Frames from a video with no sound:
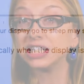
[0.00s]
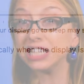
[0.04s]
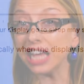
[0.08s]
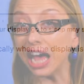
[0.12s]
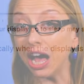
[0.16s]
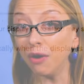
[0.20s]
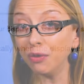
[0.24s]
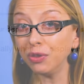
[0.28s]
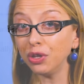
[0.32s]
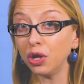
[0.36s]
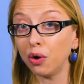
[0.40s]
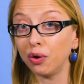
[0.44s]

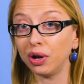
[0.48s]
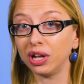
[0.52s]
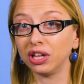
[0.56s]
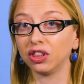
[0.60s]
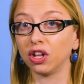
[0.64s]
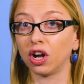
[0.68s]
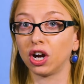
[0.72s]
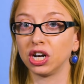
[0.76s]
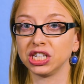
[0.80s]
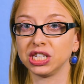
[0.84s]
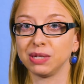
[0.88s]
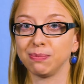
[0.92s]
downloading
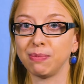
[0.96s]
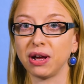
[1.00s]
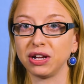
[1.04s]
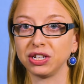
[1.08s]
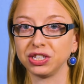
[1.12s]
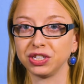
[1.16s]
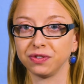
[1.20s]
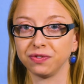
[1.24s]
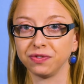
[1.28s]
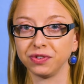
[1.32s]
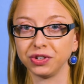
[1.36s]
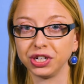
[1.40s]
large
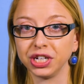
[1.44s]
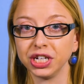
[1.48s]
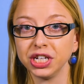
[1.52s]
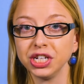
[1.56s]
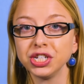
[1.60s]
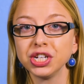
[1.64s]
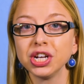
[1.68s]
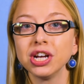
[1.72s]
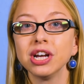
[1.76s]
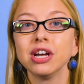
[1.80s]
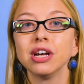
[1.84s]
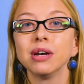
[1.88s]
amounts of
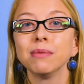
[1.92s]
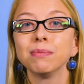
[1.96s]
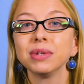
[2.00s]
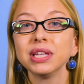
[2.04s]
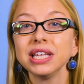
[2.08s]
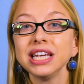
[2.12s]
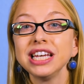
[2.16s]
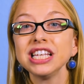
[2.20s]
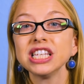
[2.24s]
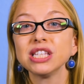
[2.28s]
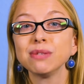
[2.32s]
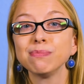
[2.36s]
footage,
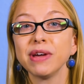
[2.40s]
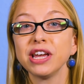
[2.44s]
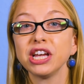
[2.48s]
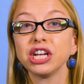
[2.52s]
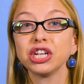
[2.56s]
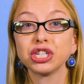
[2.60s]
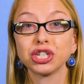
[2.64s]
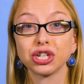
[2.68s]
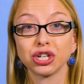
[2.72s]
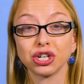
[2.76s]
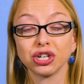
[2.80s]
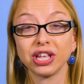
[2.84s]
please
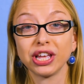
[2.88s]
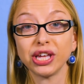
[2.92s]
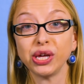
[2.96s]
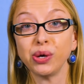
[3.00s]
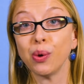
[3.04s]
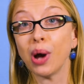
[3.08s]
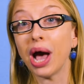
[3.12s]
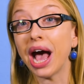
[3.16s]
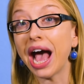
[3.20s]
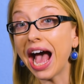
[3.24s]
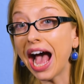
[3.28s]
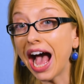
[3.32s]
make sure that
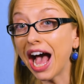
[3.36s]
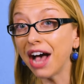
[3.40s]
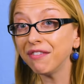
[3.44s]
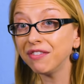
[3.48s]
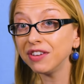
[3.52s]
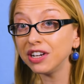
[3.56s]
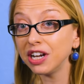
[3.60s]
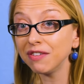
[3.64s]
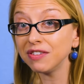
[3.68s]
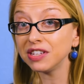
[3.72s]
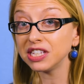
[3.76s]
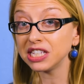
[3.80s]
you
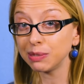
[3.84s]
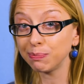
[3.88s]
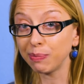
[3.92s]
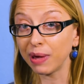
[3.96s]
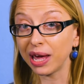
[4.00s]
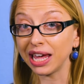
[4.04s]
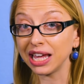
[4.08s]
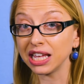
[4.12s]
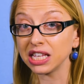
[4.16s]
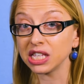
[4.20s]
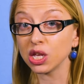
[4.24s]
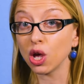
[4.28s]
have enough
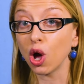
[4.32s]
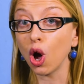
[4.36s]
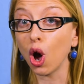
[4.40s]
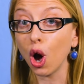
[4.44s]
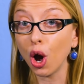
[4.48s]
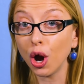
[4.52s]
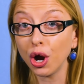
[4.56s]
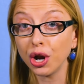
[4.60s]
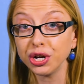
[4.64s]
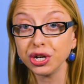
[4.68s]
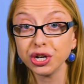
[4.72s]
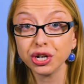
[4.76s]
space
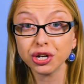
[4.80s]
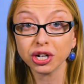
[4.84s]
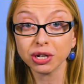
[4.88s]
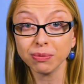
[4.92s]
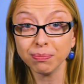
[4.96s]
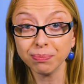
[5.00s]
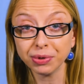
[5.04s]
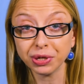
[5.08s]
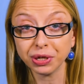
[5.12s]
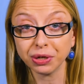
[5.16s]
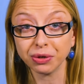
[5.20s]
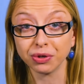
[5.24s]
on your
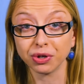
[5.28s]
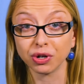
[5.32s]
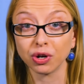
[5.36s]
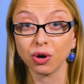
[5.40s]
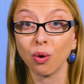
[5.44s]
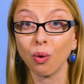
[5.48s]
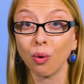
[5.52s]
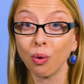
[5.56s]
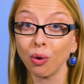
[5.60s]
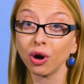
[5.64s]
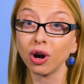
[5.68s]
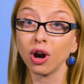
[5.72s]
computer
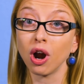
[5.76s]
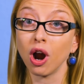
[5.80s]
or